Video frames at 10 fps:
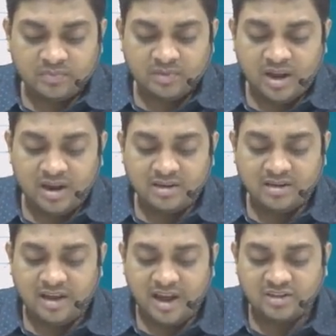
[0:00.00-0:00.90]
and
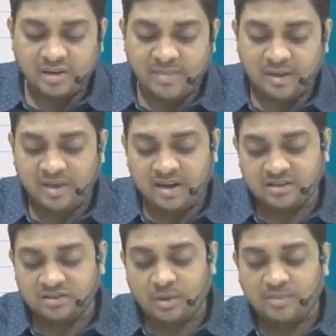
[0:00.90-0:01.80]
cash and bank
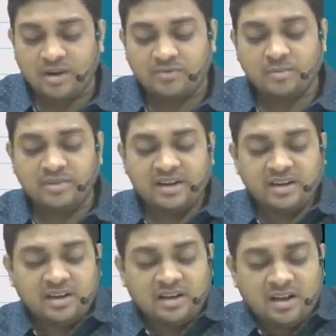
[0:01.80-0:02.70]
balance. So apart from
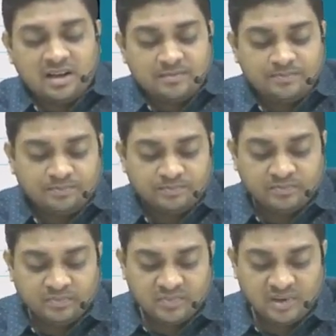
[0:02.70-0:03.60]
debtor
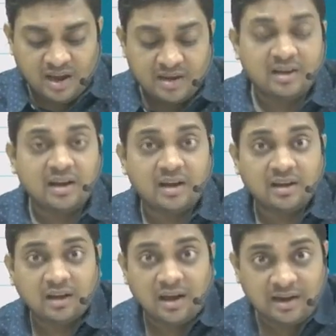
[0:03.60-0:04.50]
and
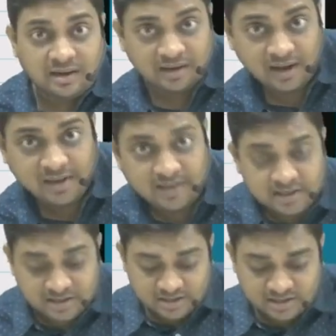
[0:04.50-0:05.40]
current
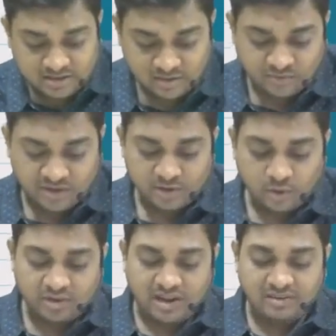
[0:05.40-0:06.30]
creditors, we
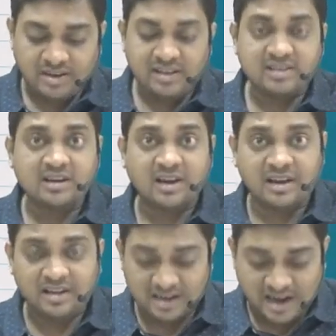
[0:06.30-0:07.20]
don't have any other
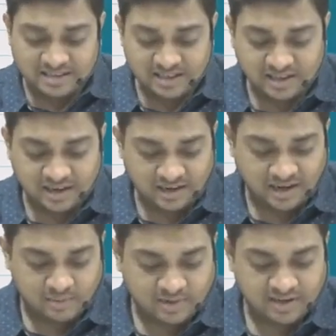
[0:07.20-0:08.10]
current asset, current
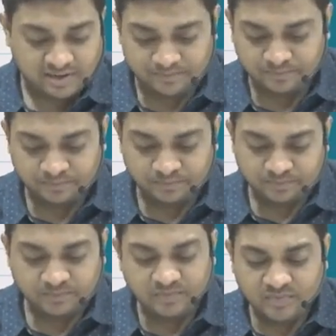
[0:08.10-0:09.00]
liability.
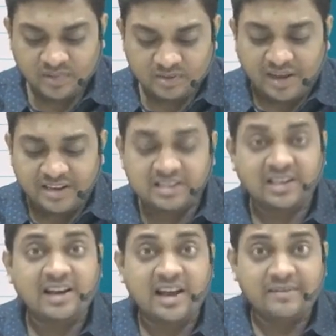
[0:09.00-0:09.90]
That is
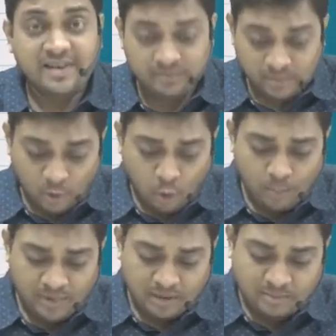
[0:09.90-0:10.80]
clearly evident from the
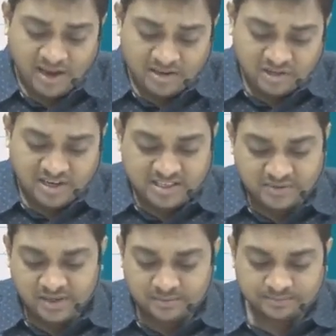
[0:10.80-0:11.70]
opening balance sheet as
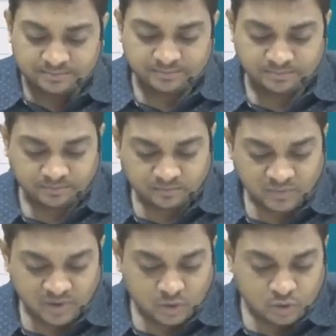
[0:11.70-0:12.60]
well.
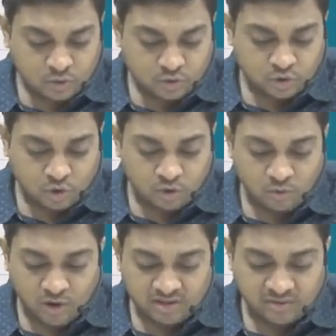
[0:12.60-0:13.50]
So
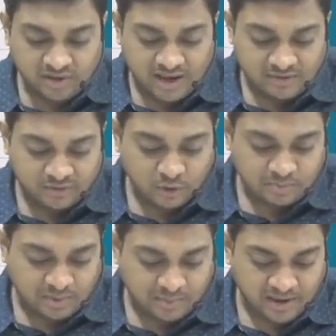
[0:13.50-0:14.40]
what we have to
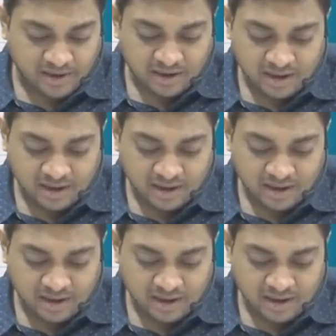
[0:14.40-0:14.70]
prepare,